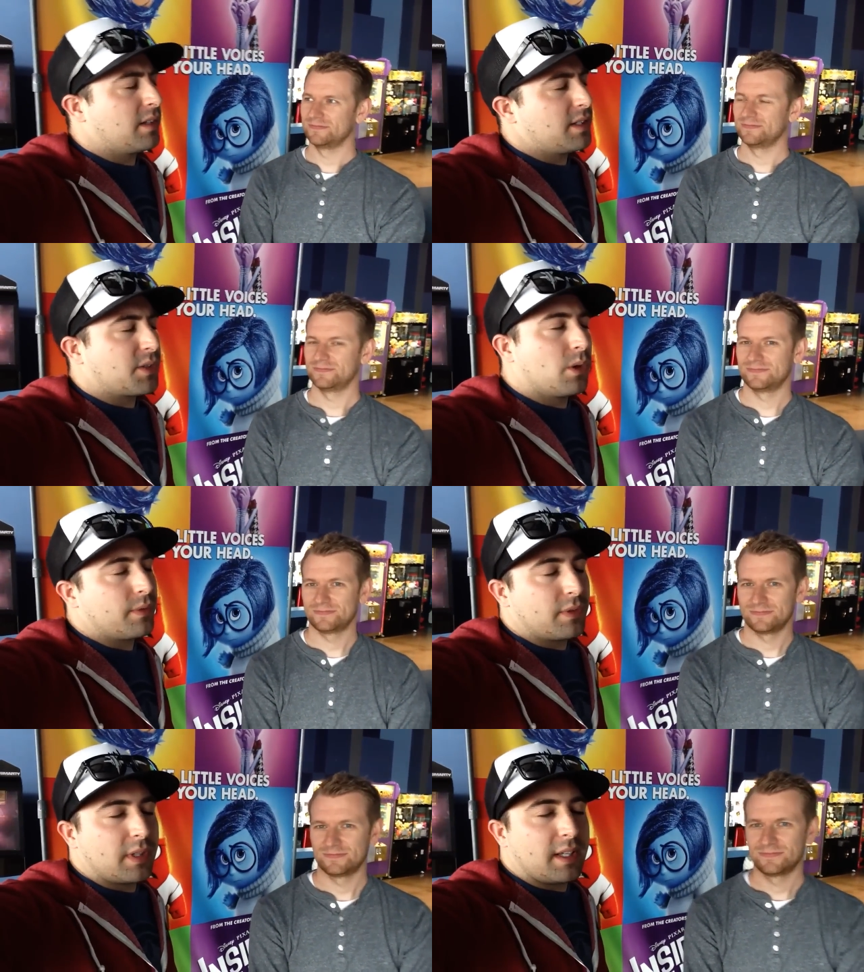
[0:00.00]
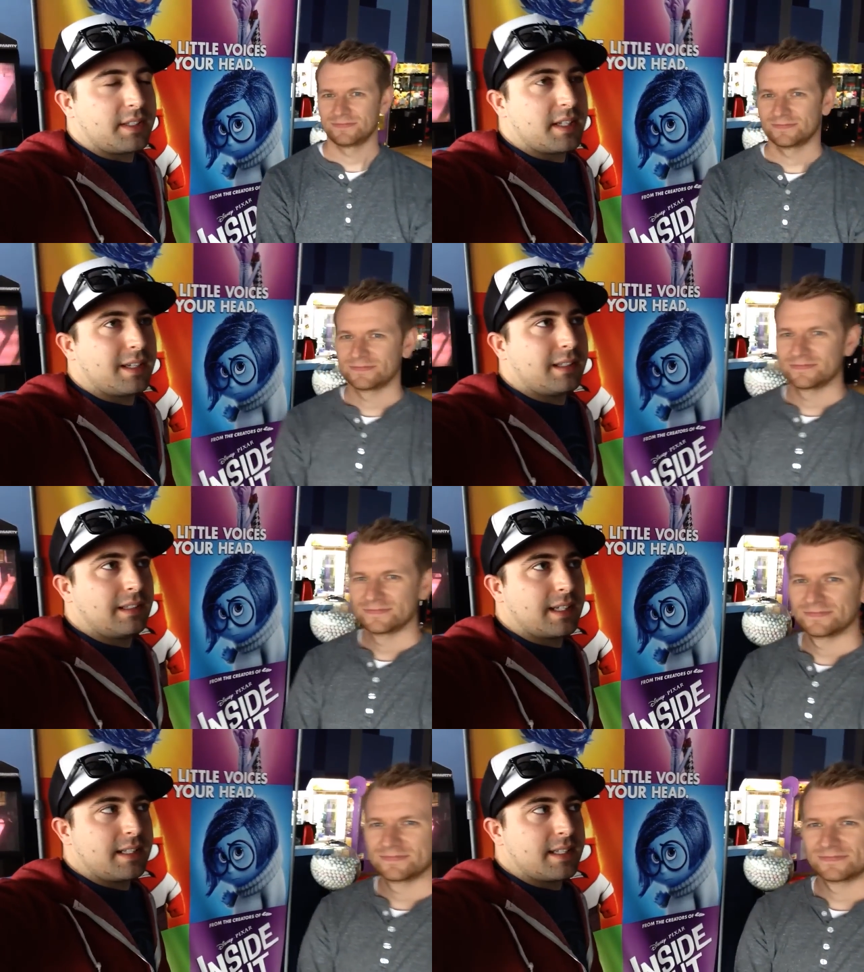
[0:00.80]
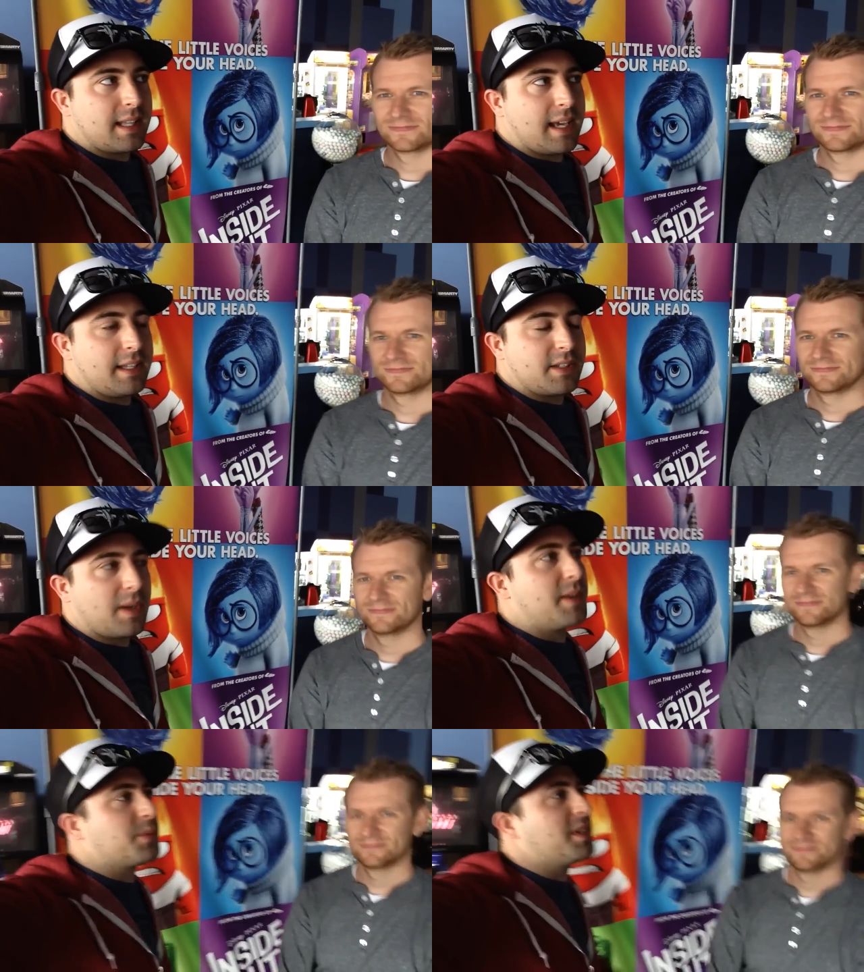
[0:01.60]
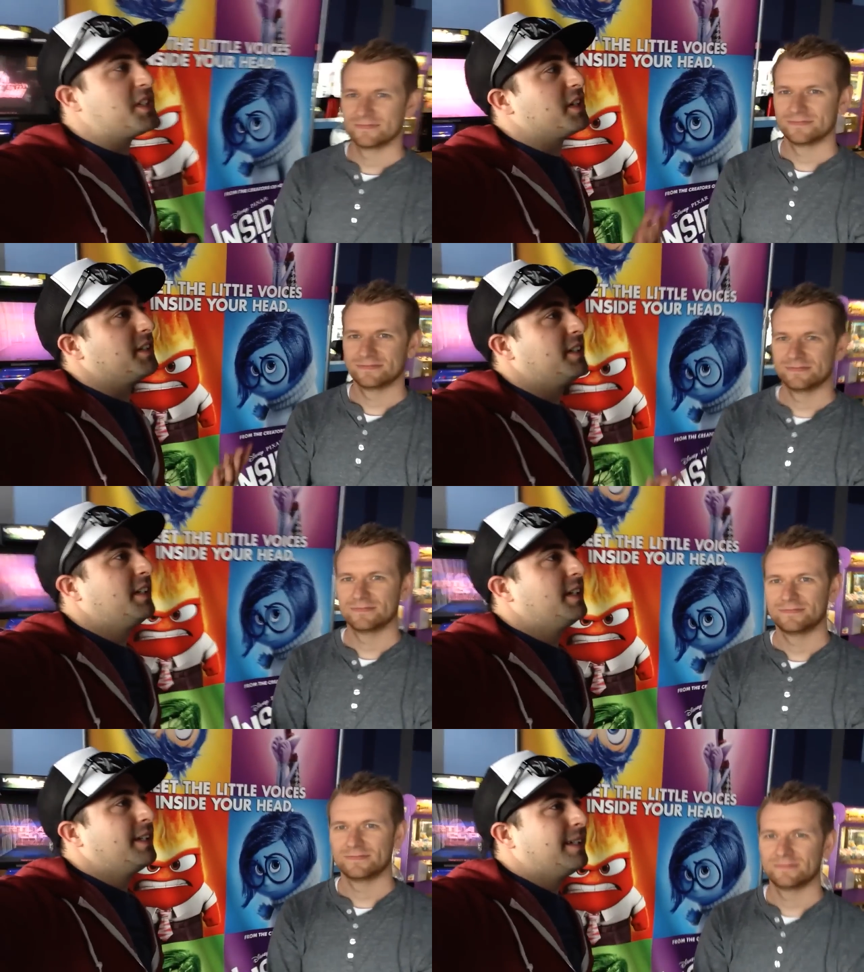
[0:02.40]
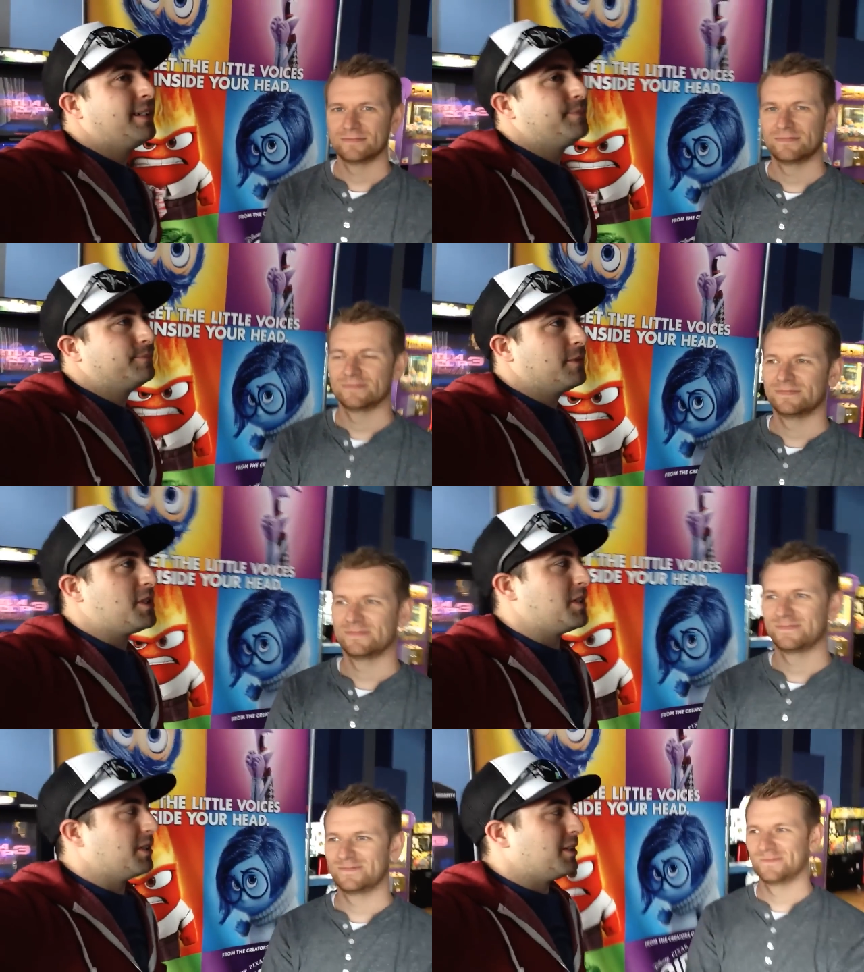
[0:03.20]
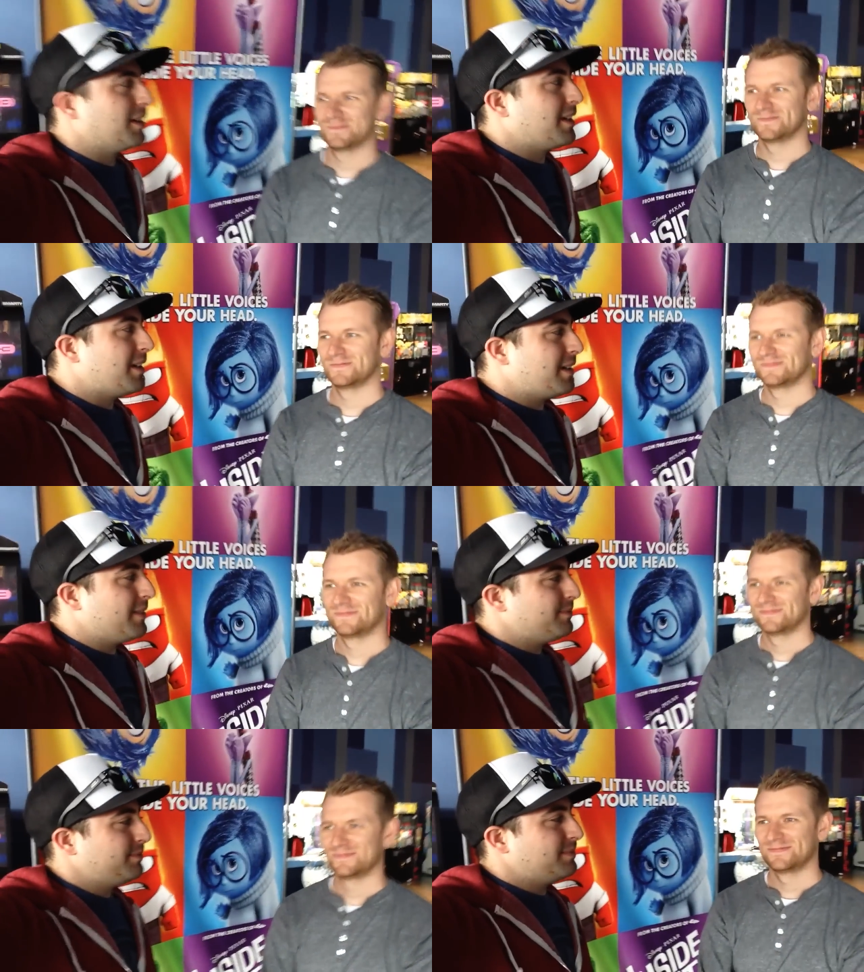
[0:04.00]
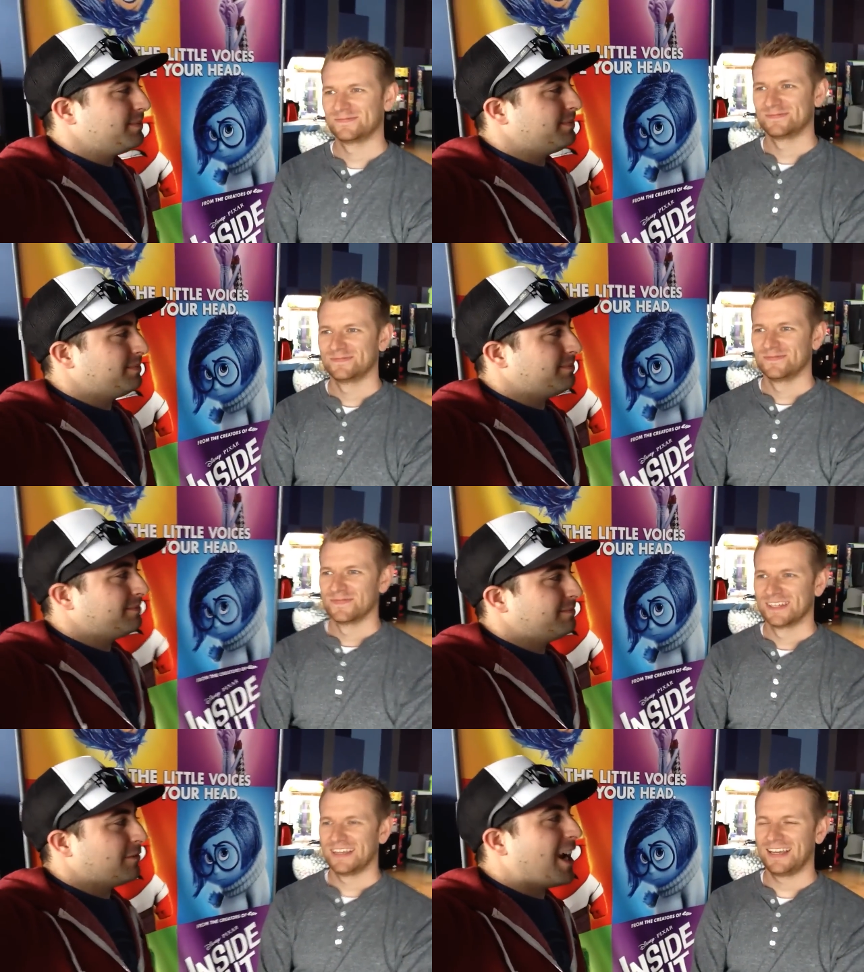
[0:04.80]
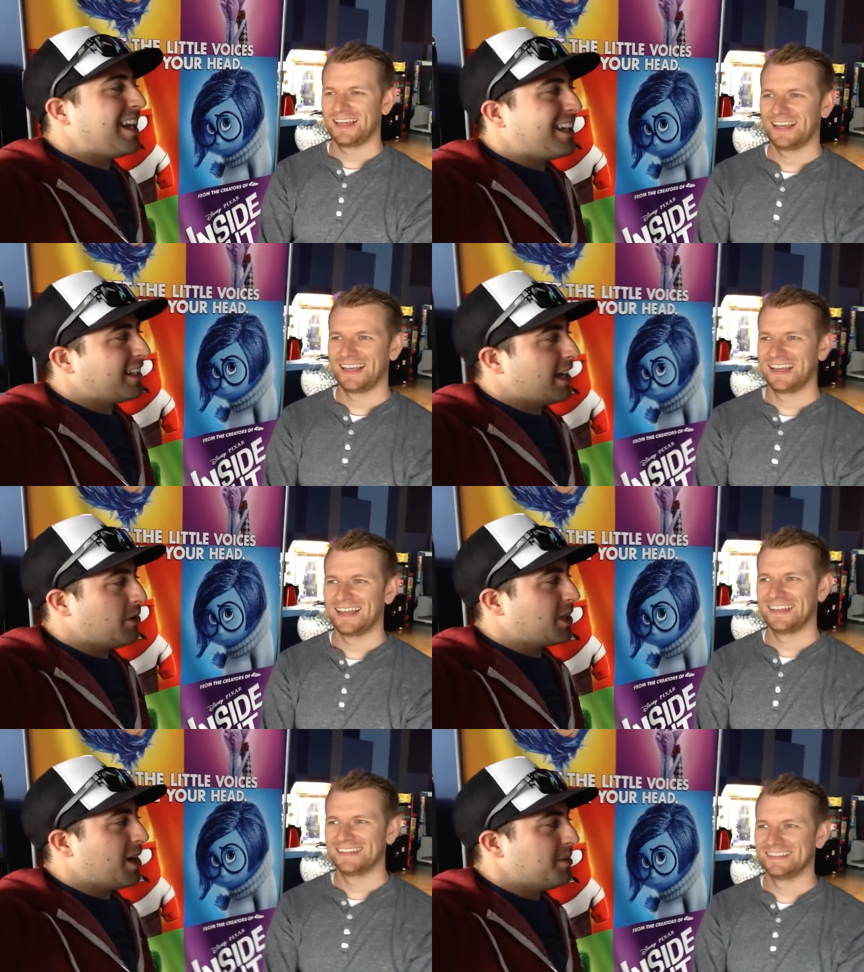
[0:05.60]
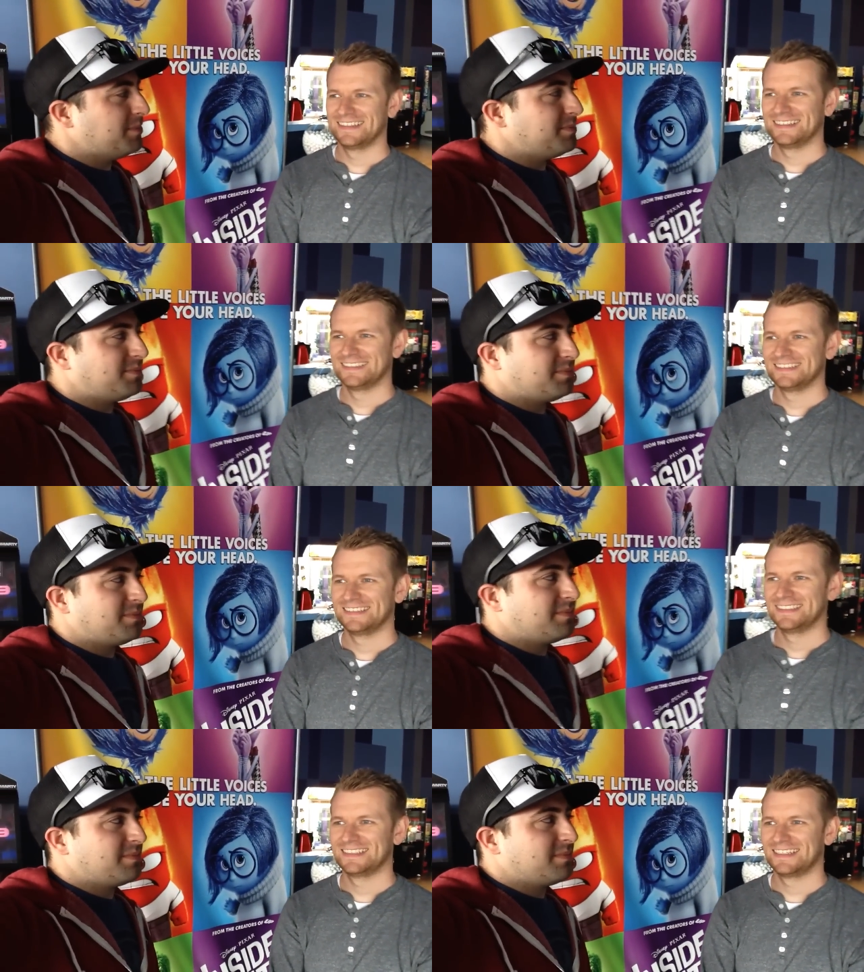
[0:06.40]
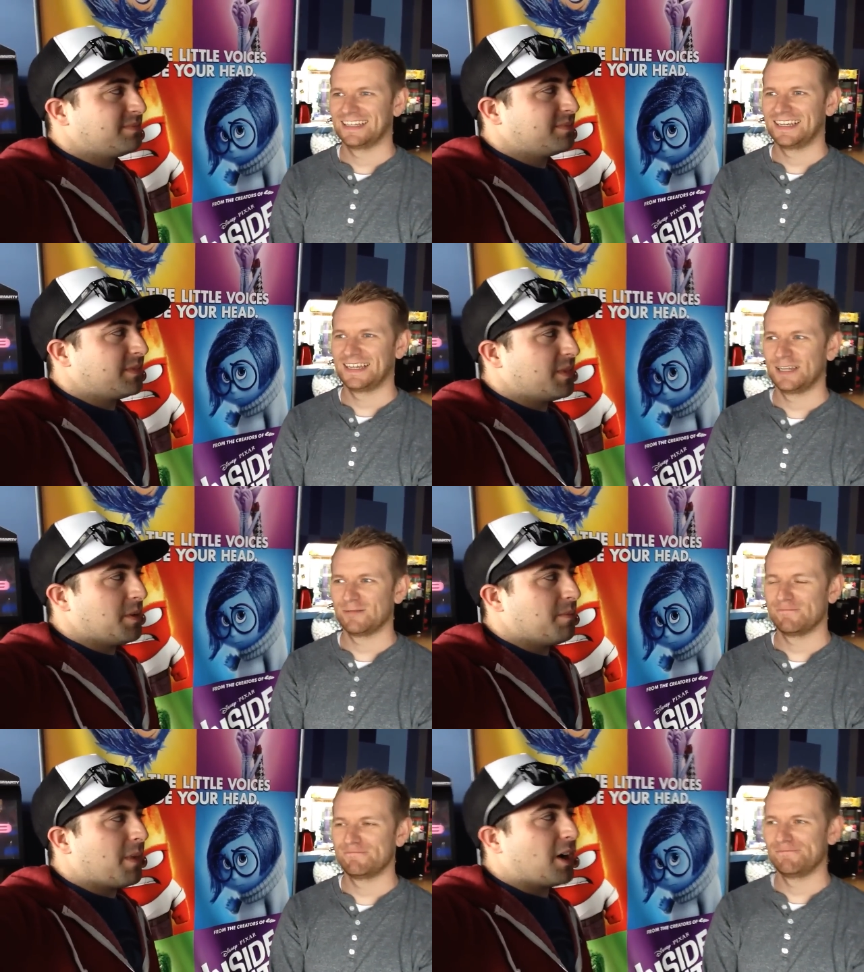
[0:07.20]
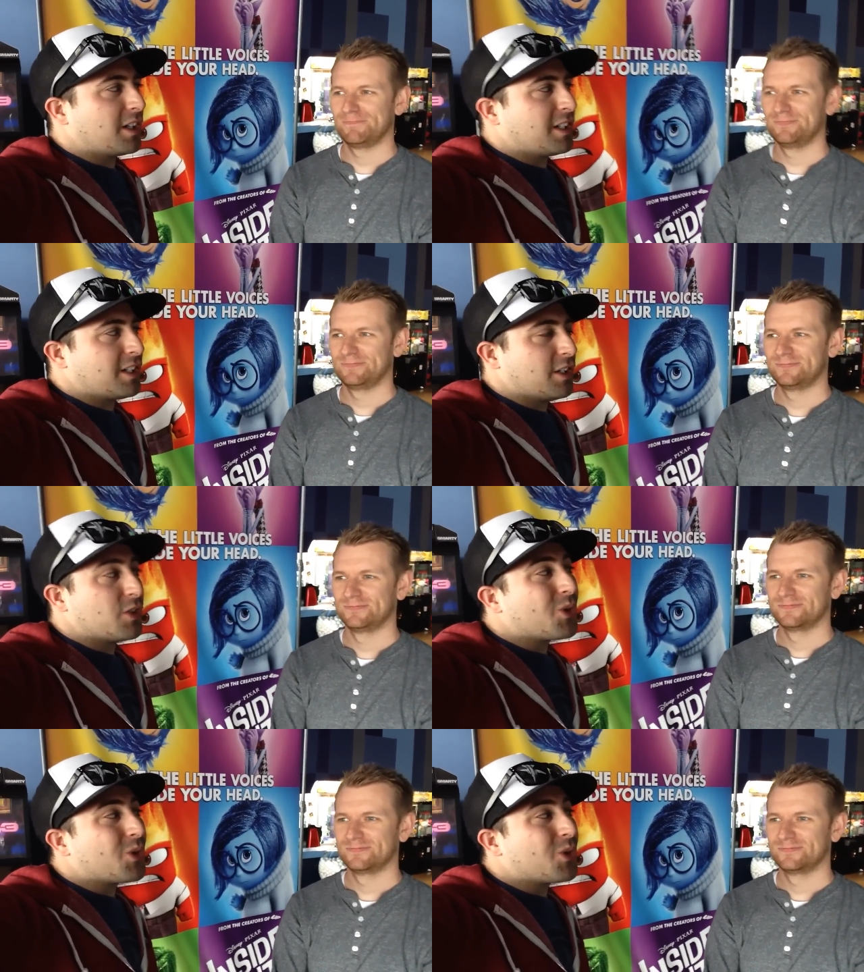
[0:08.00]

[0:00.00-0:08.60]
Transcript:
Speaker 1: or the score for it. I'll have to look into that. So, anyways, what's your what's your rating outcome? Uh, mark your